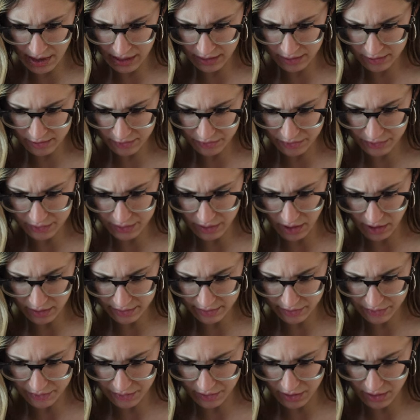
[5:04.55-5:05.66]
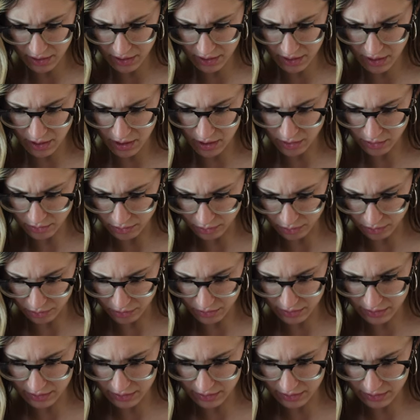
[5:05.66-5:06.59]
X Philosopher. Oh,